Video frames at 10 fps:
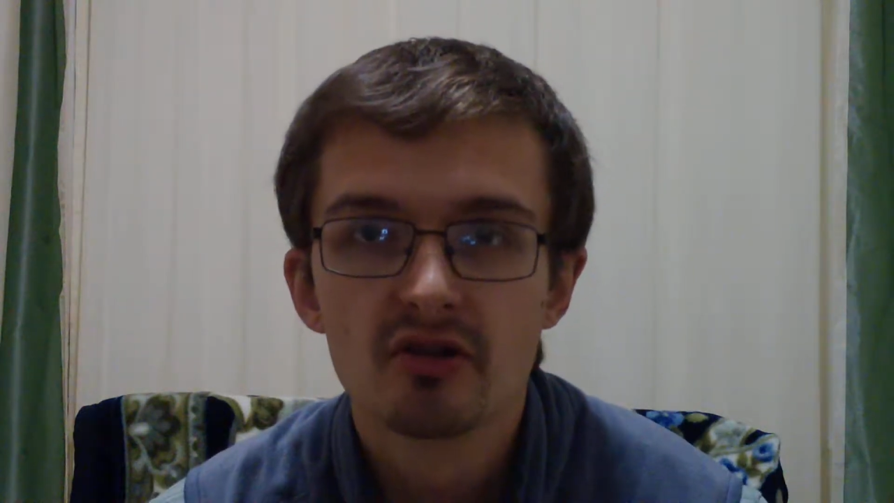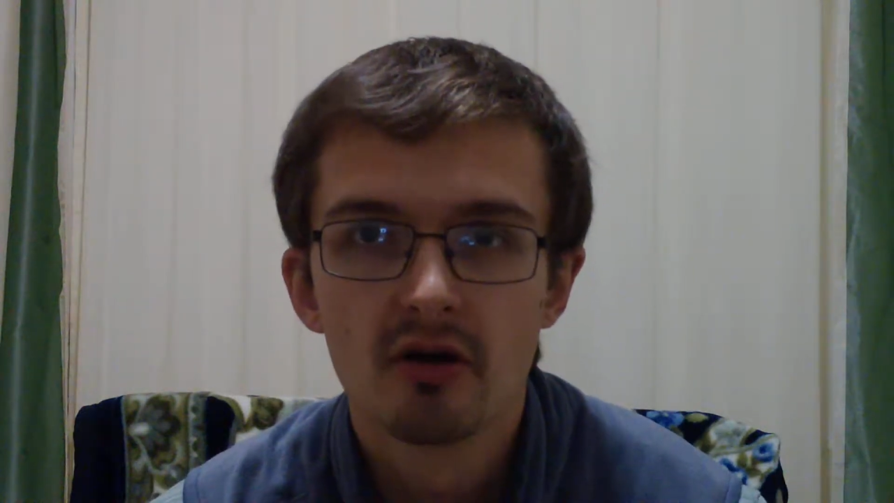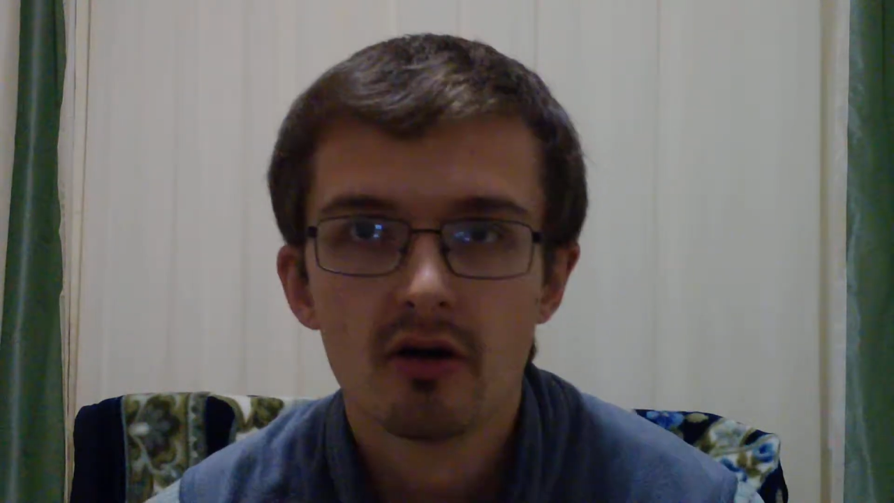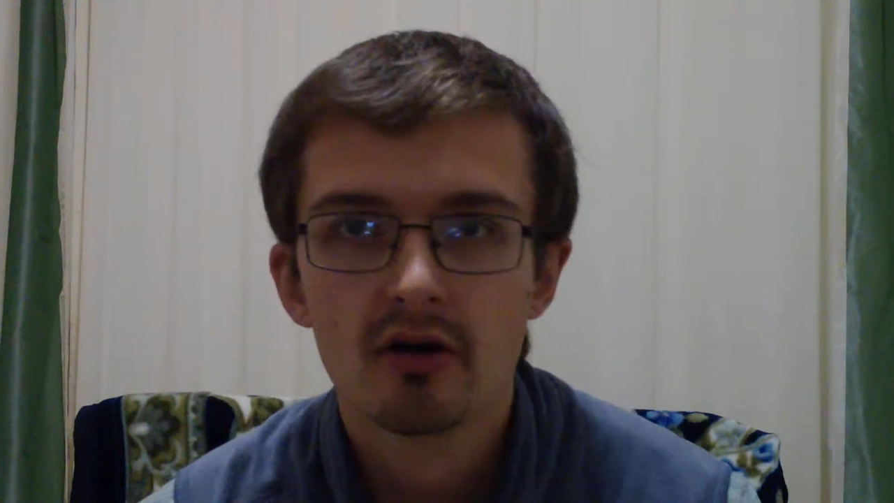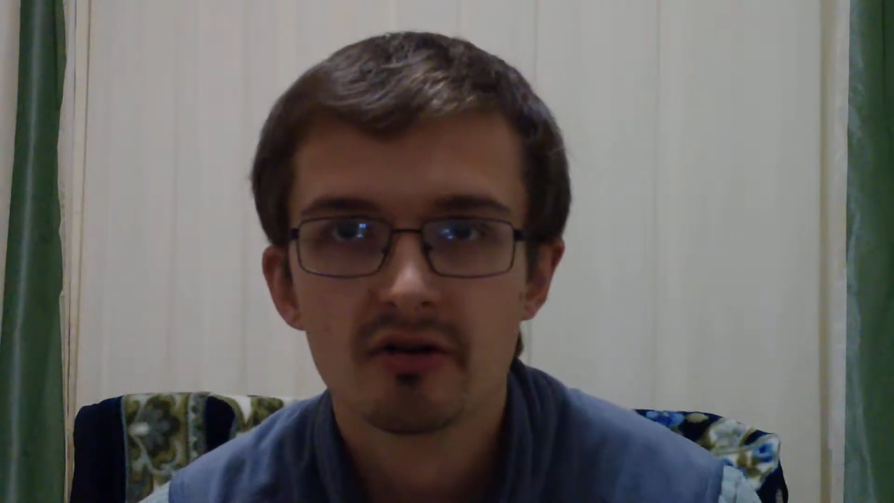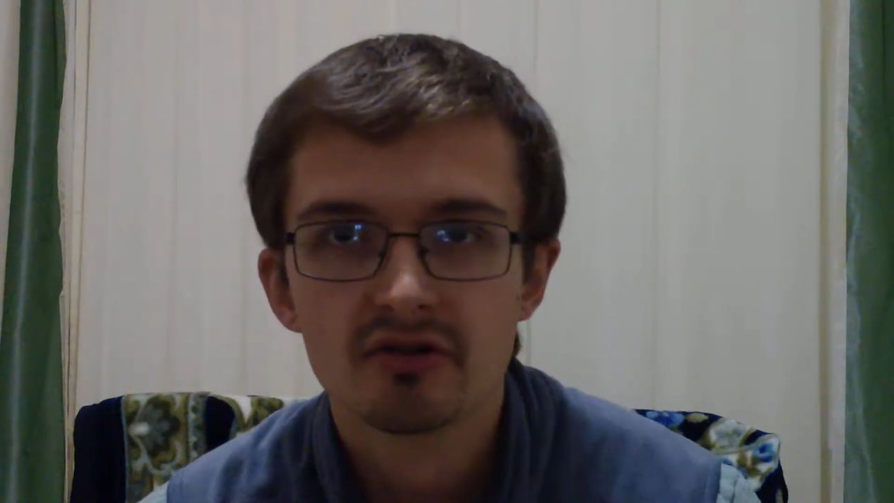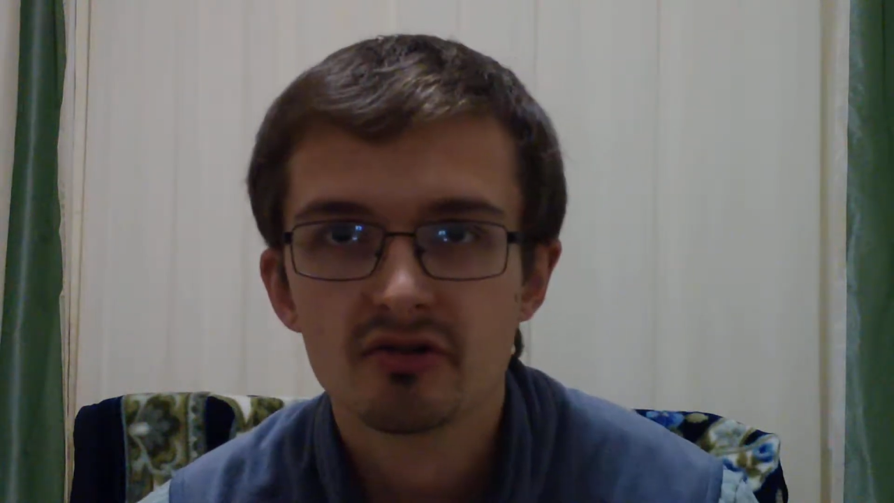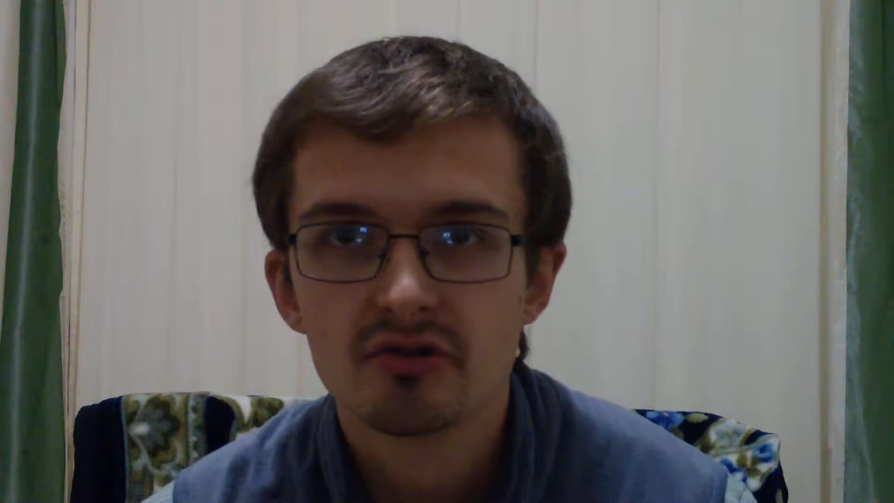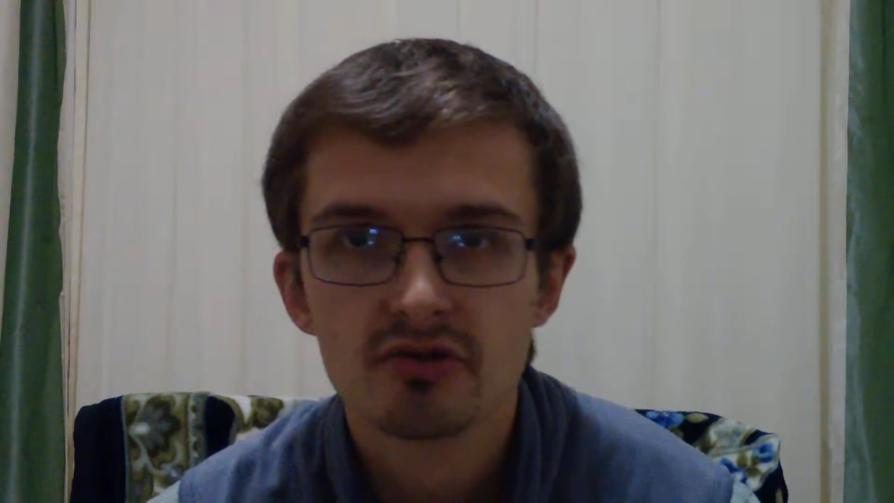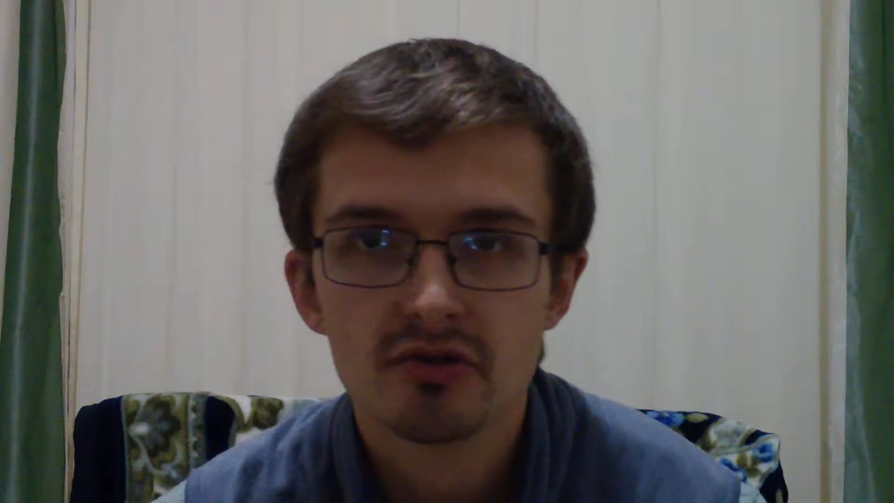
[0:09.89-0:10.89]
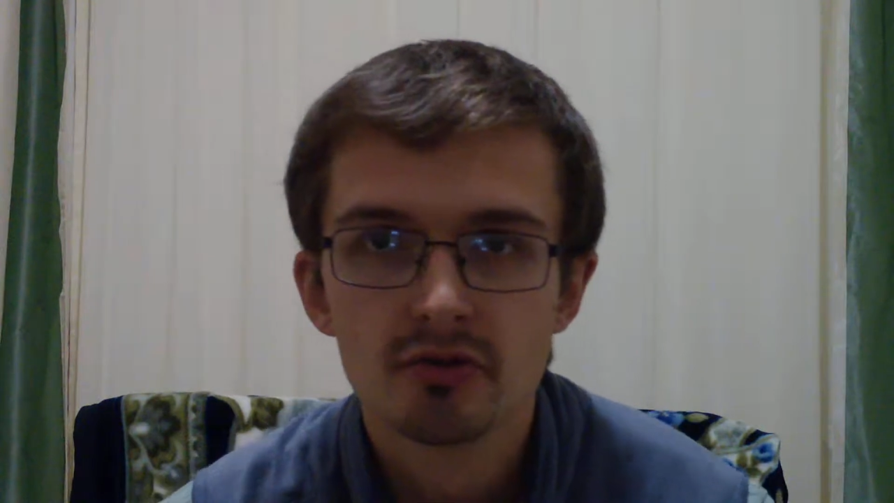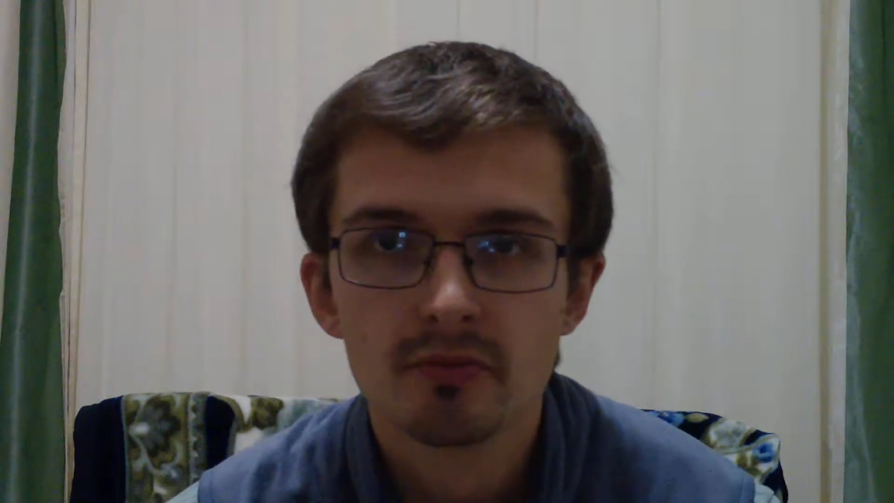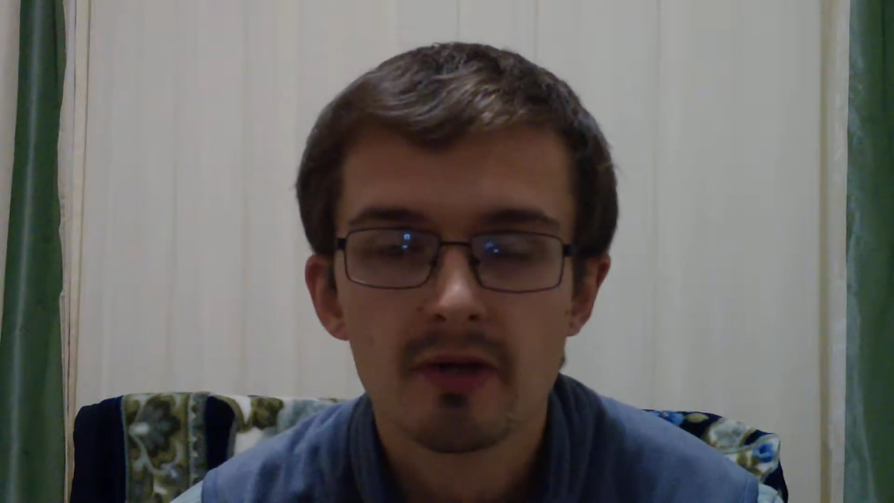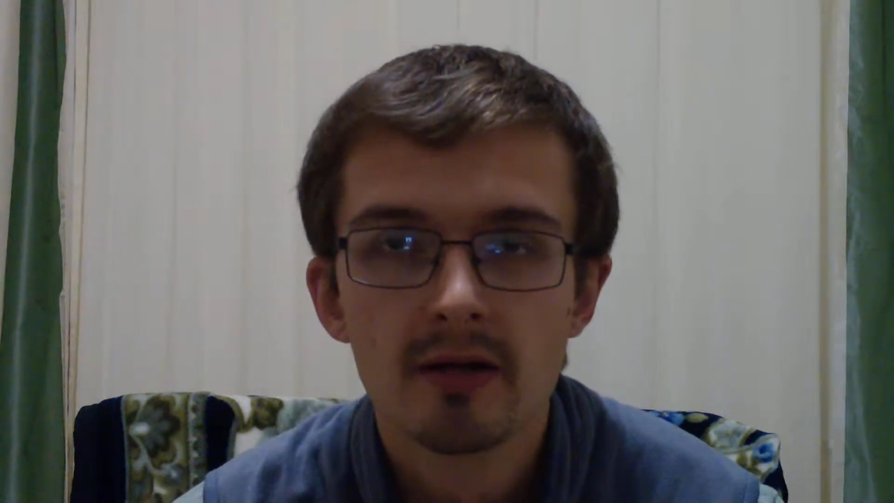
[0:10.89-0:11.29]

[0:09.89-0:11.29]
on YouTube